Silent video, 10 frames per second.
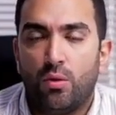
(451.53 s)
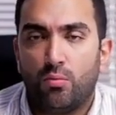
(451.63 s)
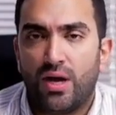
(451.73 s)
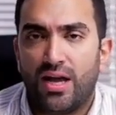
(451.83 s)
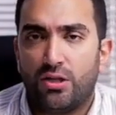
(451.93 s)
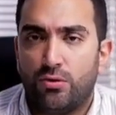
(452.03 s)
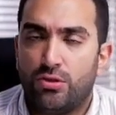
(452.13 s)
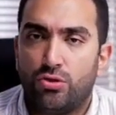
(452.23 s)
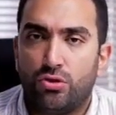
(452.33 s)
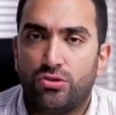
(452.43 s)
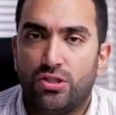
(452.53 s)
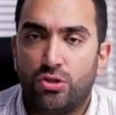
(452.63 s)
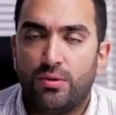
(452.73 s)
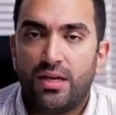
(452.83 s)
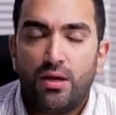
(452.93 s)
why are you introducing
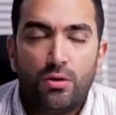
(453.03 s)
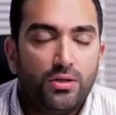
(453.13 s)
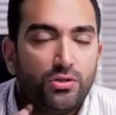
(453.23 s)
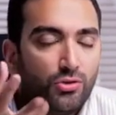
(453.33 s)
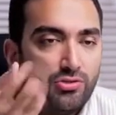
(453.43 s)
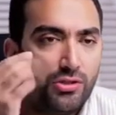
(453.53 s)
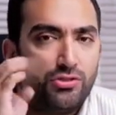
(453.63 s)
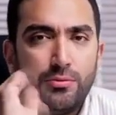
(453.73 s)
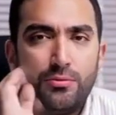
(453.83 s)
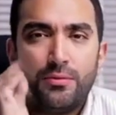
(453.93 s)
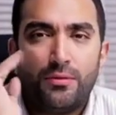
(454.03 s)
human error into your system?